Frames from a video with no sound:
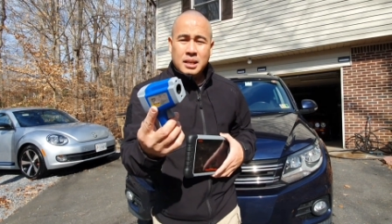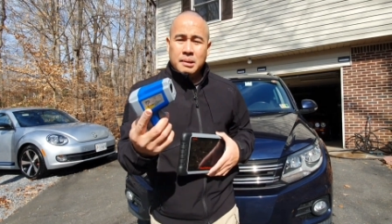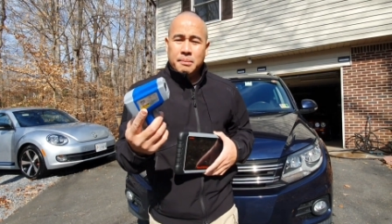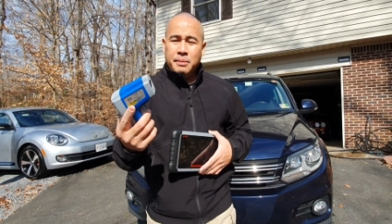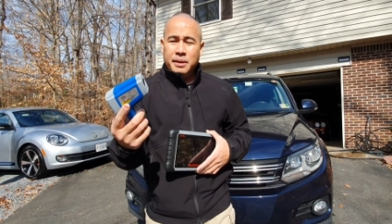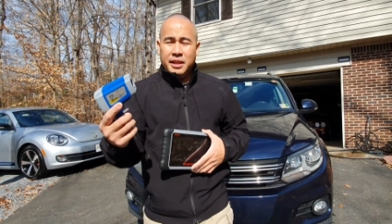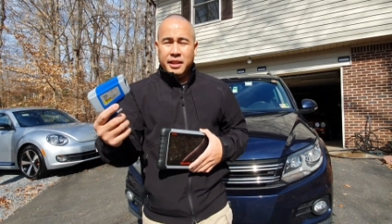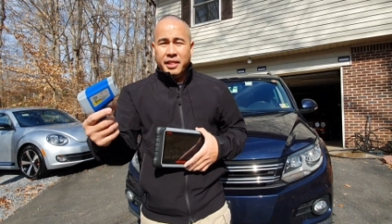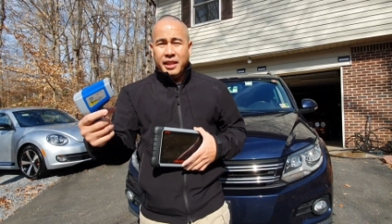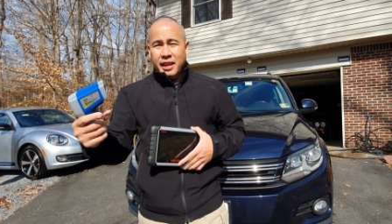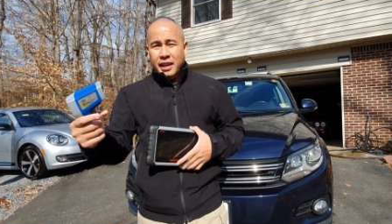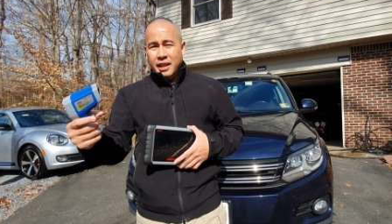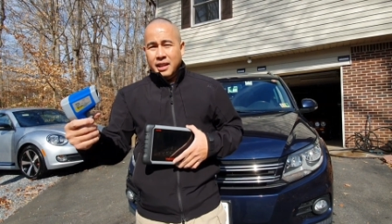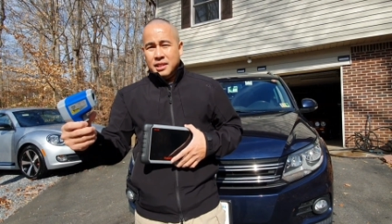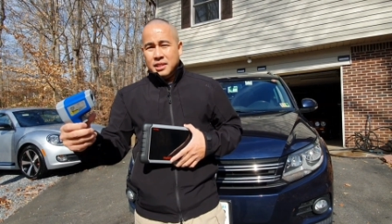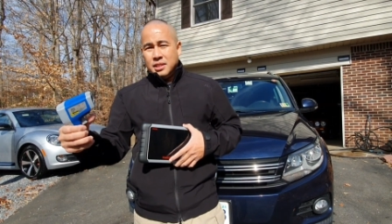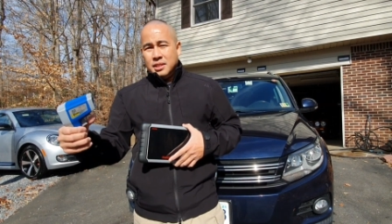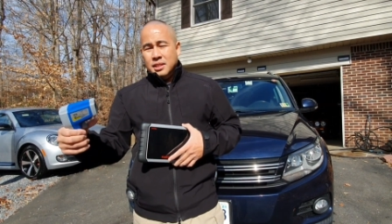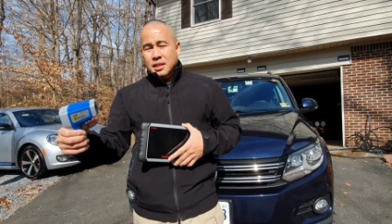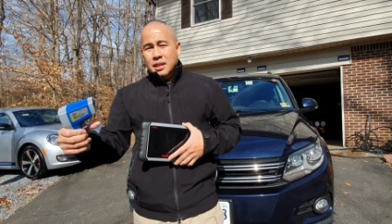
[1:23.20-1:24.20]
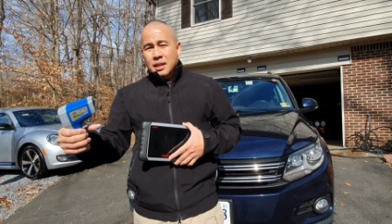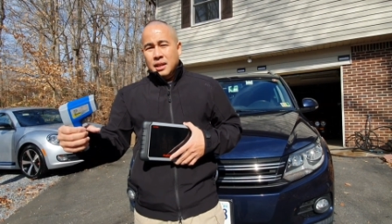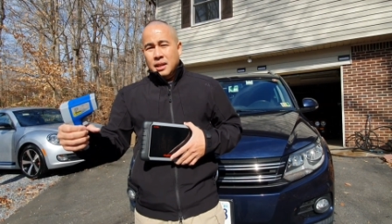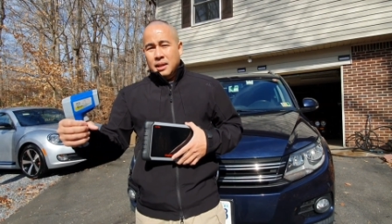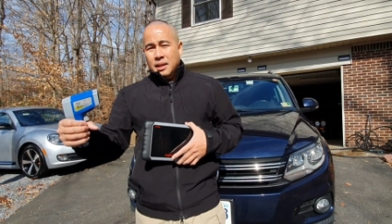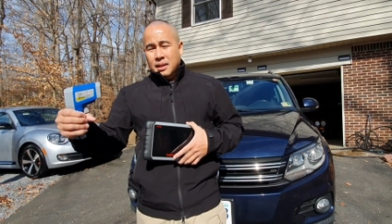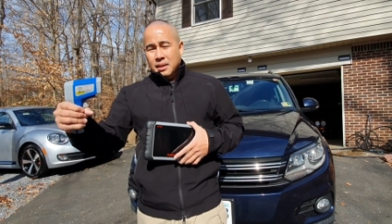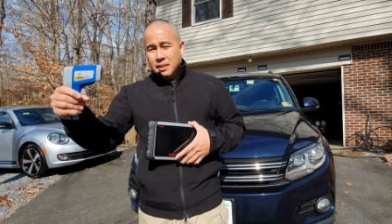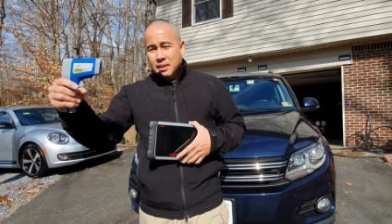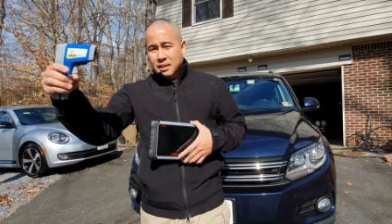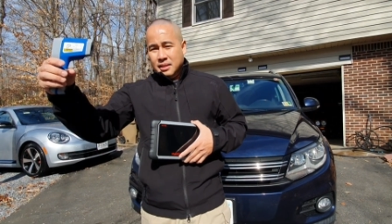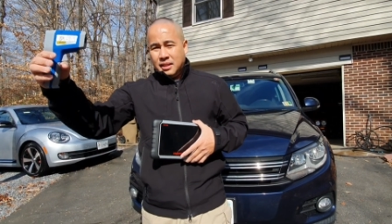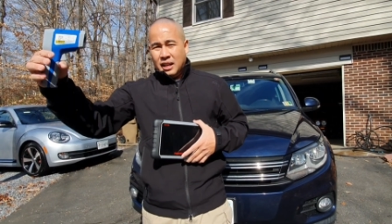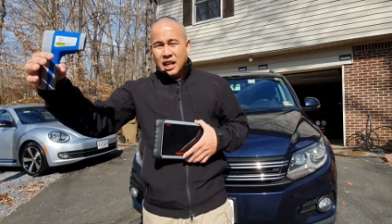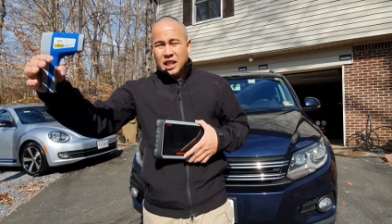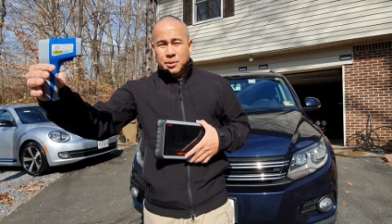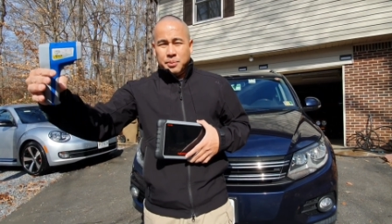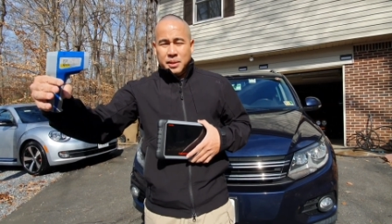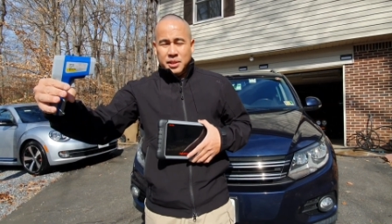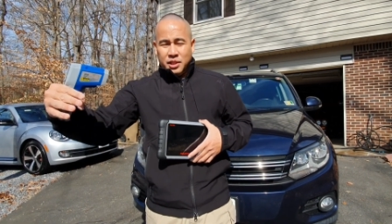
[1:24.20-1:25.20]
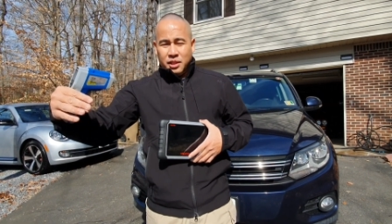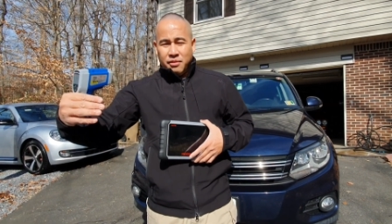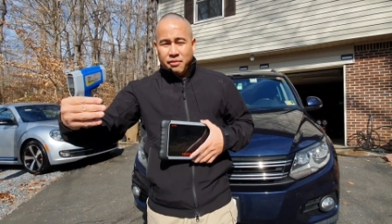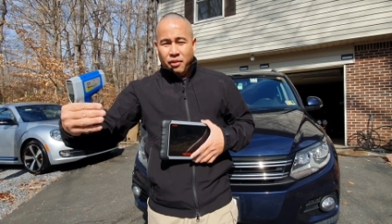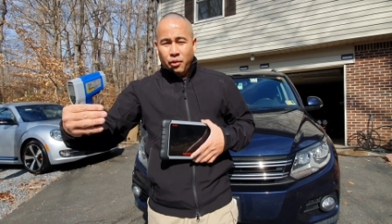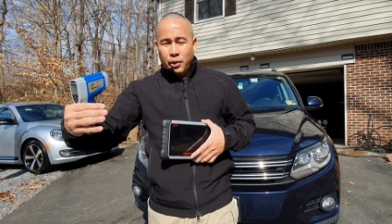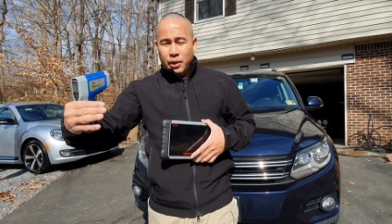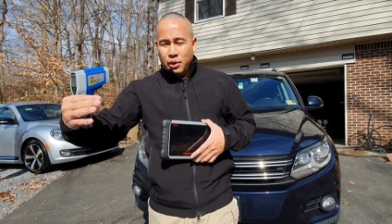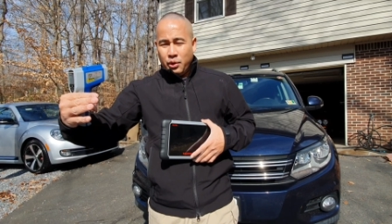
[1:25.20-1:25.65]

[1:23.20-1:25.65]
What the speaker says: But the thing is, transmission fluid,